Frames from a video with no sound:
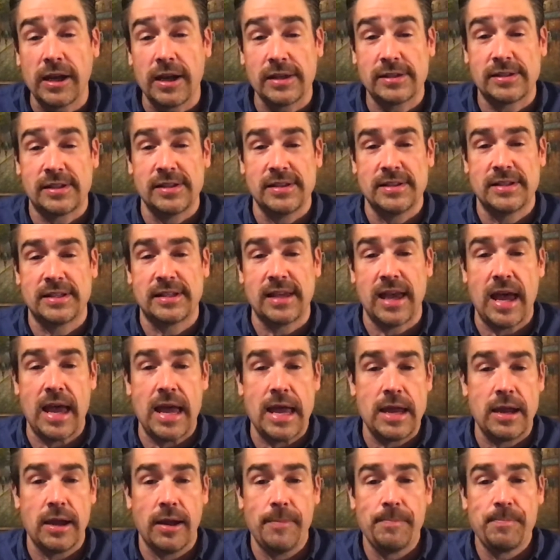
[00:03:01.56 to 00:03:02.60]
us and
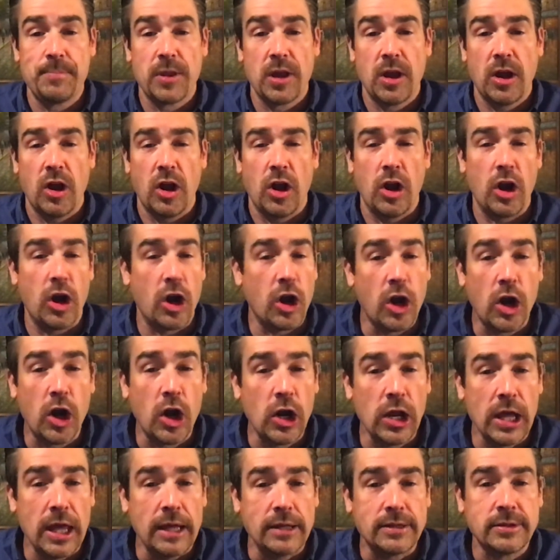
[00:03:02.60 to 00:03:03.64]
say,
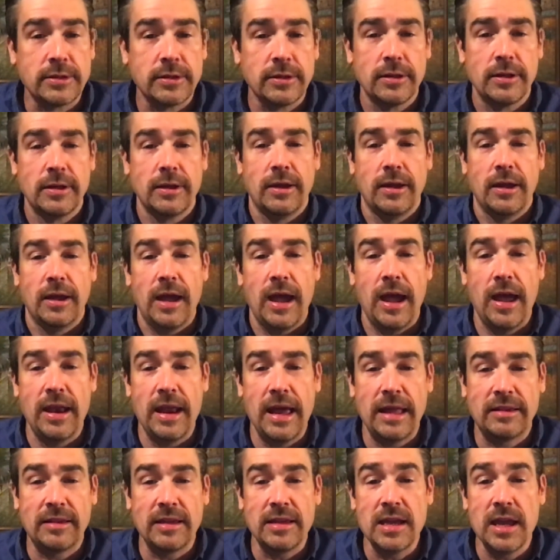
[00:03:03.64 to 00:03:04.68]
"Earn it." And
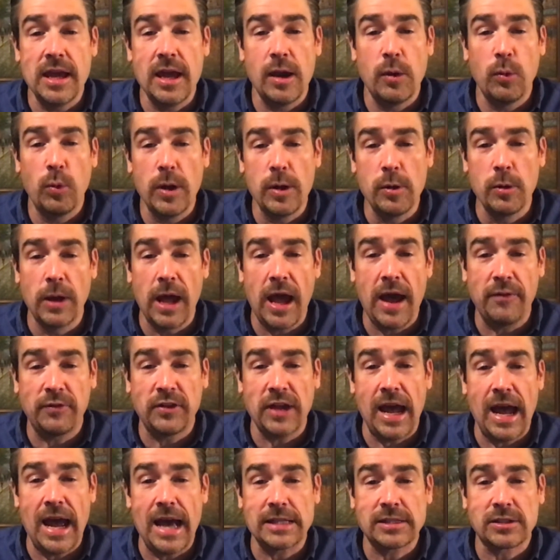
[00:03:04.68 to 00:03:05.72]
at the end, we would have
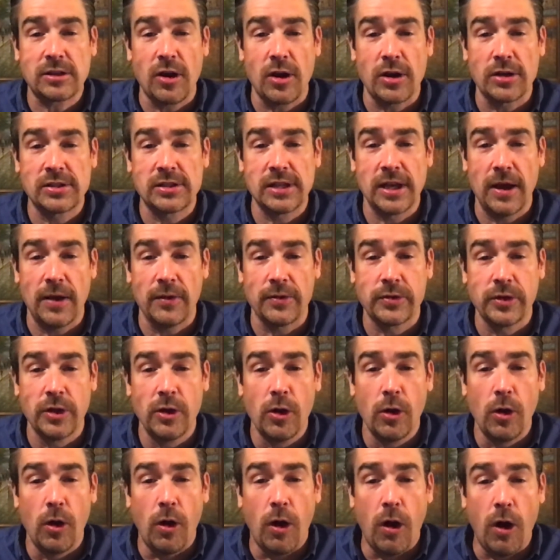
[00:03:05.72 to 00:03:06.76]
to ask ourselves,
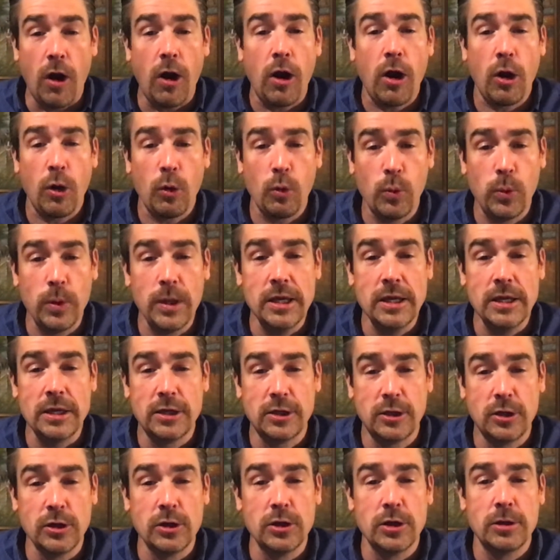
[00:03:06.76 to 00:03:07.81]
are we
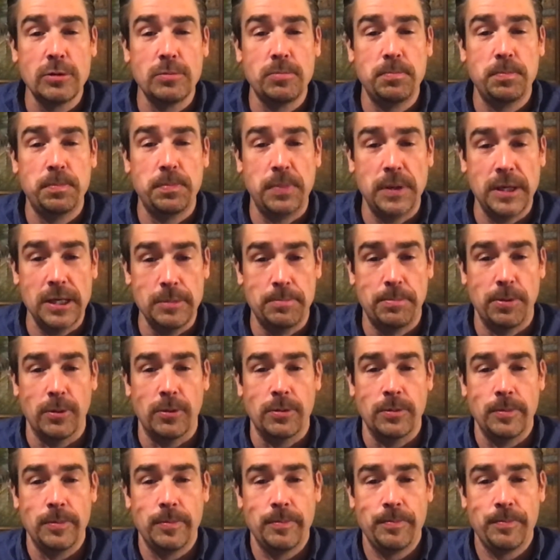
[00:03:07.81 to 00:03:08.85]
good
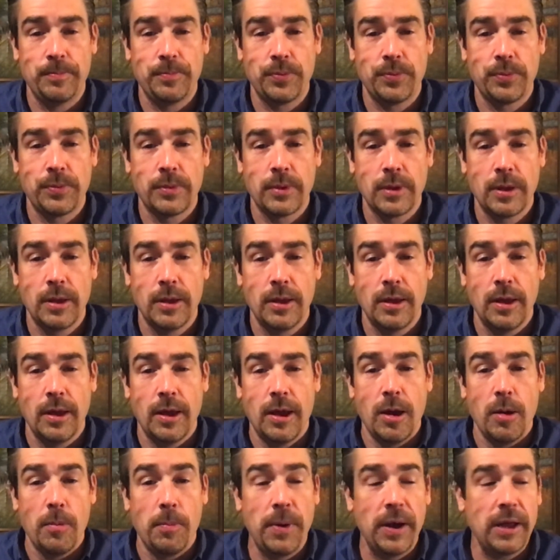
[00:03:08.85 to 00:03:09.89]
people?
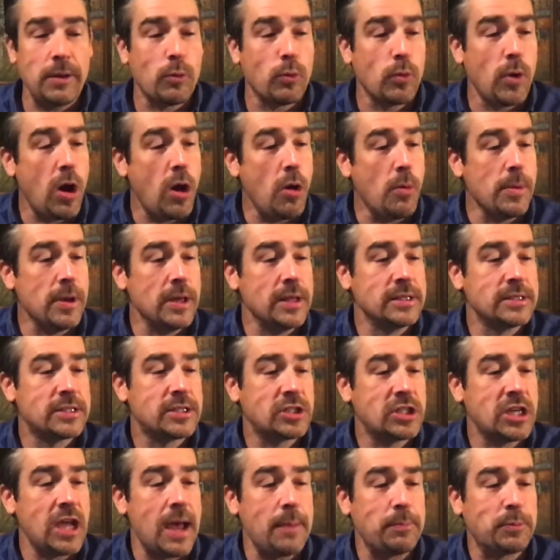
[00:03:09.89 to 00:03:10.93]
But Romans
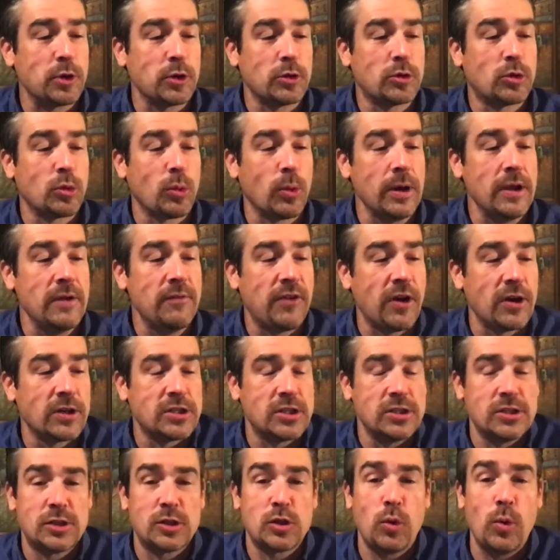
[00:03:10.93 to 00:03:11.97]
chapter 3,
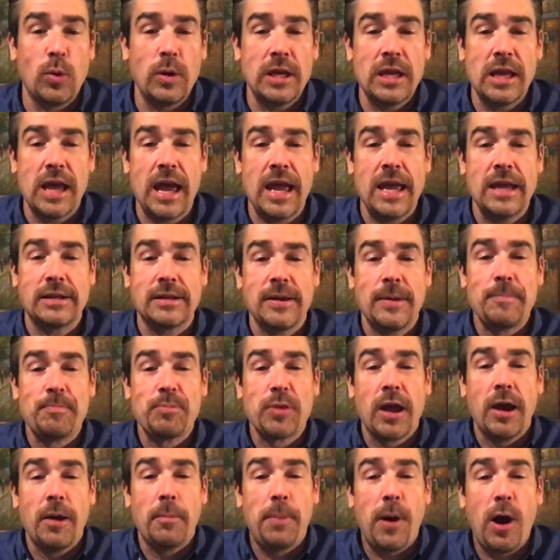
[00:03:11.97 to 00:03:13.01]
verses 28,
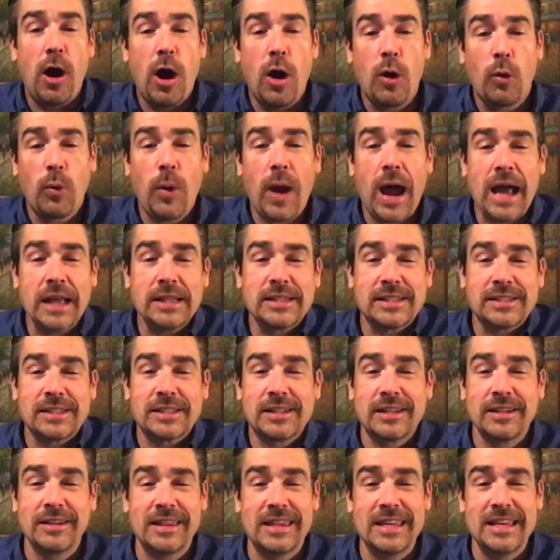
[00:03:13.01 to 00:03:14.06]
Paul writes
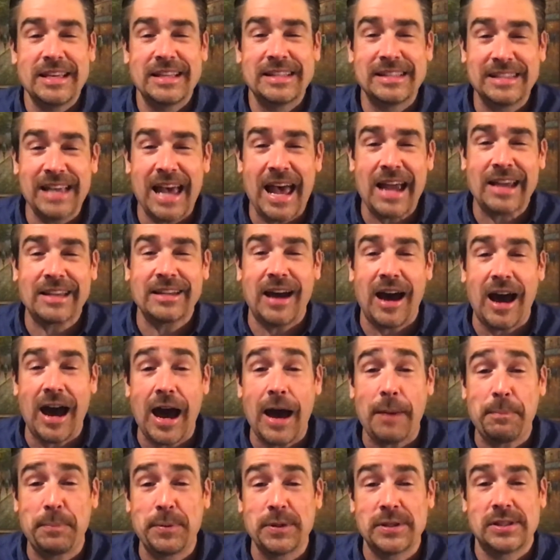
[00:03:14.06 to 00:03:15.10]
to the exact
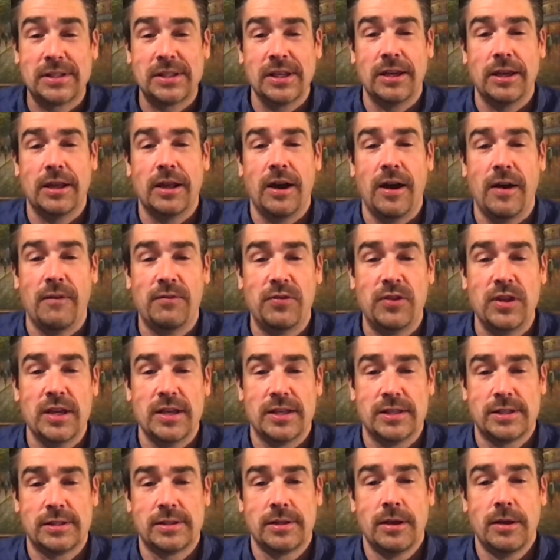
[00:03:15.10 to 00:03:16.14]
opposite of
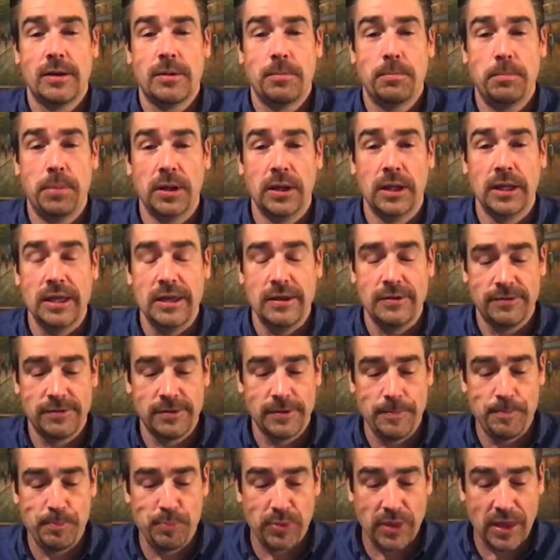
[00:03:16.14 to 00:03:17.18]
this belief.
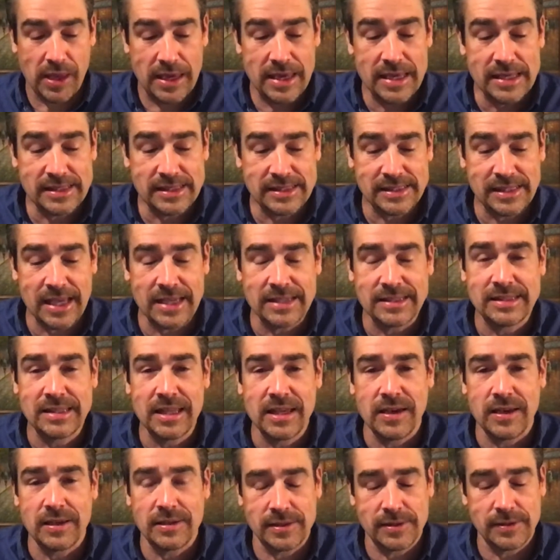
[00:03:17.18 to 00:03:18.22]
He says
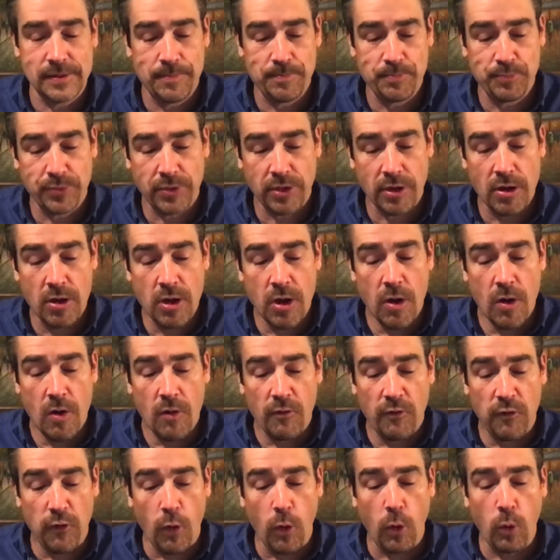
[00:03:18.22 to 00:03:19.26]
this,
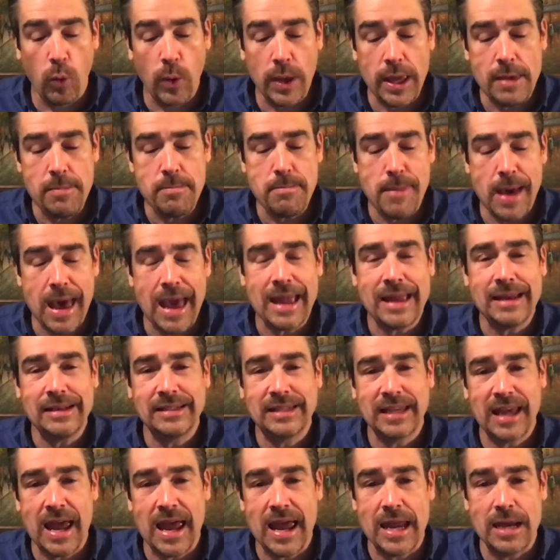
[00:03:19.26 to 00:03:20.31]
"For we
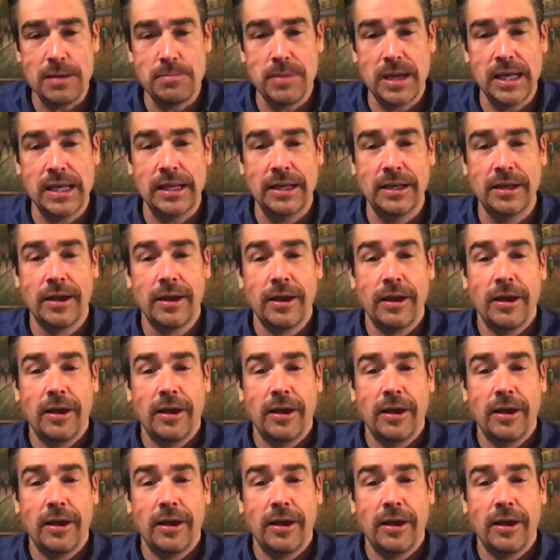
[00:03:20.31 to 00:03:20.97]
maintain," meaning